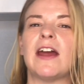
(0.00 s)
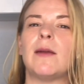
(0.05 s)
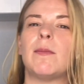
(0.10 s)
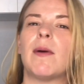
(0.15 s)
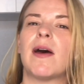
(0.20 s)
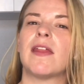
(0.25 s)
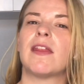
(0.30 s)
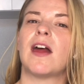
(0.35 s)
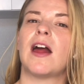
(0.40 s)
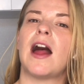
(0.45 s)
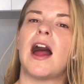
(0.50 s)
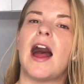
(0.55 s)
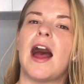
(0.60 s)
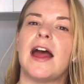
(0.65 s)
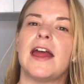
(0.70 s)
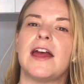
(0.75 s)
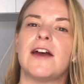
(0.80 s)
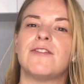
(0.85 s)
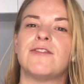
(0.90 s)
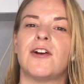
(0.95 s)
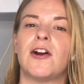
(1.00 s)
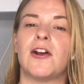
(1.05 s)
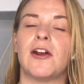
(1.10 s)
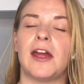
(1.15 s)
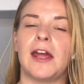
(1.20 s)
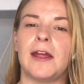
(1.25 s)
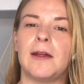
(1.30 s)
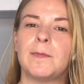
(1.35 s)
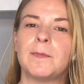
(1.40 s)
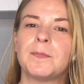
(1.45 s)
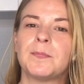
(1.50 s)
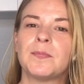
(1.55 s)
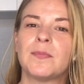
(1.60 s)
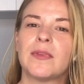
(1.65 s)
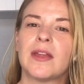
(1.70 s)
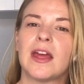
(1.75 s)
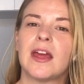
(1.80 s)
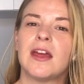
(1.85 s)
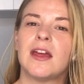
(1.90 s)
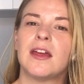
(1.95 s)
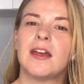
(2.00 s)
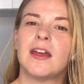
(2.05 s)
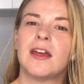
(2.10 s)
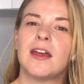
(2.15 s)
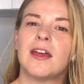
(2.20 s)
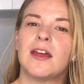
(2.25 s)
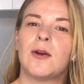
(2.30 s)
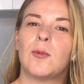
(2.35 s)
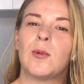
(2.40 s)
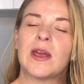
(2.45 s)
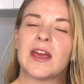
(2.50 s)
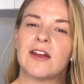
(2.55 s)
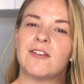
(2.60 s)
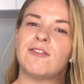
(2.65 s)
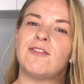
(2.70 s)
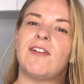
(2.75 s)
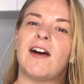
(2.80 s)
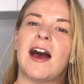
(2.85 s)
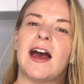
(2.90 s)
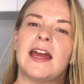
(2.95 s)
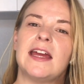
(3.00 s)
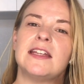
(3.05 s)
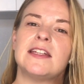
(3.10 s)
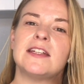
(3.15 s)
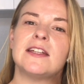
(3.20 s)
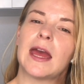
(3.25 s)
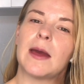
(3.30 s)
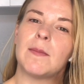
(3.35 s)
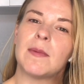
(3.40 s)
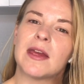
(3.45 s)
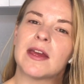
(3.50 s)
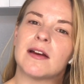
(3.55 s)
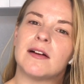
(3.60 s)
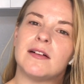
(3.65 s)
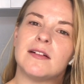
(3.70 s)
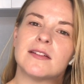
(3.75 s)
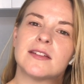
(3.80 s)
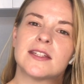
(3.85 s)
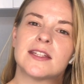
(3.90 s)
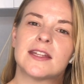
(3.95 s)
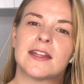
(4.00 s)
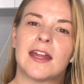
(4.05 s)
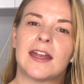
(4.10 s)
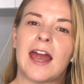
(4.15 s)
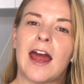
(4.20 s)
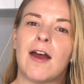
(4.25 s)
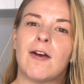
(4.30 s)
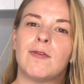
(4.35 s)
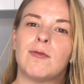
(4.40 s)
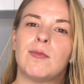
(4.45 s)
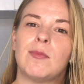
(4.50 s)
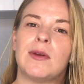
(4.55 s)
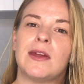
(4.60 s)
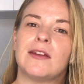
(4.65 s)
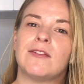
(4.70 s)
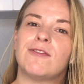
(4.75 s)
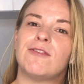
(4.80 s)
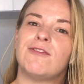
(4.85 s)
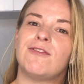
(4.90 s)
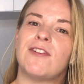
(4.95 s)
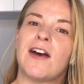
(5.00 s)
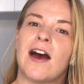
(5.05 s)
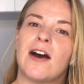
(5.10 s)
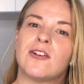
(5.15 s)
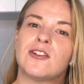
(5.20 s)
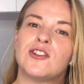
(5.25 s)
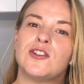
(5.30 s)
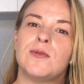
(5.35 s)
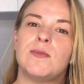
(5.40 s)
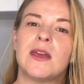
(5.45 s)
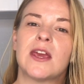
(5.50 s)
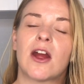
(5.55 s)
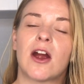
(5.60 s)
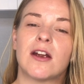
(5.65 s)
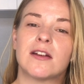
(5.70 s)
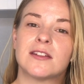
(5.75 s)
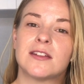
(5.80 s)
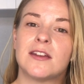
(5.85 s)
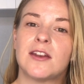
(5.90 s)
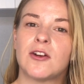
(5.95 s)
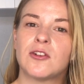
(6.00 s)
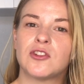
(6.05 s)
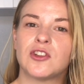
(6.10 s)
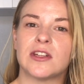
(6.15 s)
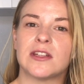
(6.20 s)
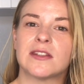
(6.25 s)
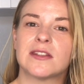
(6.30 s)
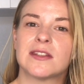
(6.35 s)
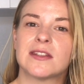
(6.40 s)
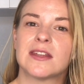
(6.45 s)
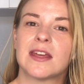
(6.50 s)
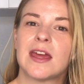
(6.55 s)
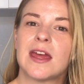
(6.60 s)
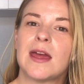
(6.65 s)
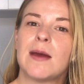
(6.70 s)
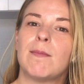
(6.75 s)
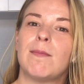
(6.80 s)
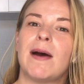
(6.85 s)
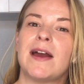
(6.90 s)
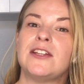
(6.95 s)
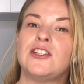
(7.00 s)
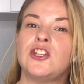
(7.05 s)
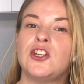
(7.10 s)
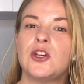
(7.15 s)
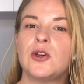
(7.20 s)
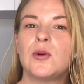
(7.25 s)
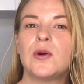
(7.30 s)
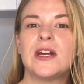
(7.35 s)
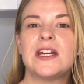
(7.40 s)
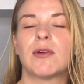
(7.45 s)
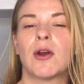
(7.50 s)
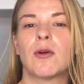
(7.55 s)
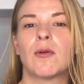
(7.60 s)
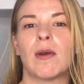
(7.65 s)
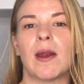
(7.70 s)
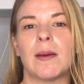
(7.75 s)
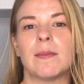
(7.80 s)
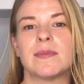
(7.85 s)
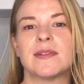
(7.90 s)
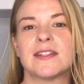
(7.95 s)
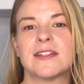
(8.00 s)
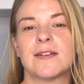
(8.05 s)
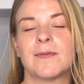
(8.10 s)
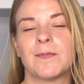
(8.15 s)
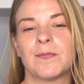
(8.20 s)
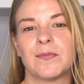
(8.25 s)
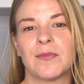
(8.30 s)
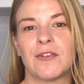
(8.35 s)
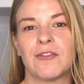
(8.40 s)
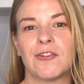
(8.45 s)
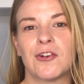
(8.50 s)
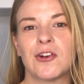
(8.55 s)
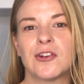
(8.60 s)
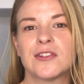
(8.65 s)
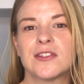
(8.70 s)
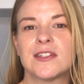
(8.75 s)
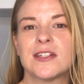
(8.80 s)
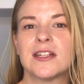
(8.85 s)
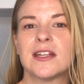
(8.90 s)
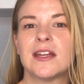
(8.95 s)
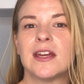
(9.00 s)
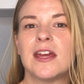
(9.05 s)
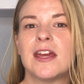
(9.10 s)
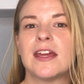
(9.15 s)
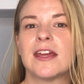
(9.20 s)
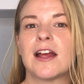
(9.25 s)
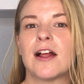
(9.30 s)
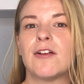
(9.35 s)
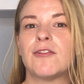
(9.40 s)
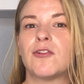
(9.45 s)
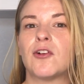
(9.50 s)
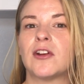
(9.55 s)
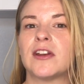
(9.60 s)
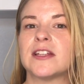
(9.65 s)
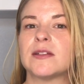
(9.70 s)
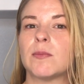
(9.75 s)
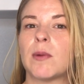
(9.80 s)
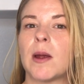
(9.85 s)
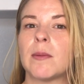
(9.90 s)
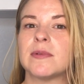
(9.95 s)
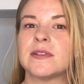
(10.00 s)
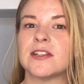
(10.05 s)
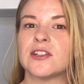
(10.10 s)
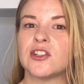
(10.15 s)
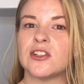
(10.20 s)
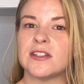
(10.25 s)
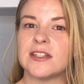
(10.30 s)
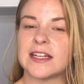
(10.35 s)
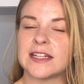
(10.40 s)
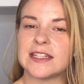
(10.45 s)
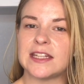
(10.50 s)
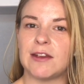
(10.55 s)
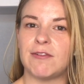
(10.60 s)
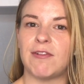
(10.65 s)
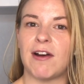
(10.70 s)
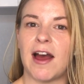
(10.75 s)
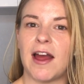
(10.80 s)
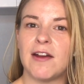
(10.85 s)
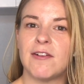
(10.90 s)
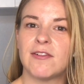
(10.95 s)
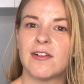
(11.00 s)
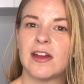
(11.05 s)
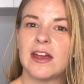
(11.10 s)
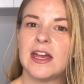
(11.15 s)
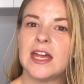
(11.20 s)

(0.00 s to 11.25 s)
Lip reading: read by the IFRA, we can find chemicals that have been found to be carcinogens by two programs. First, California's Proposition 65,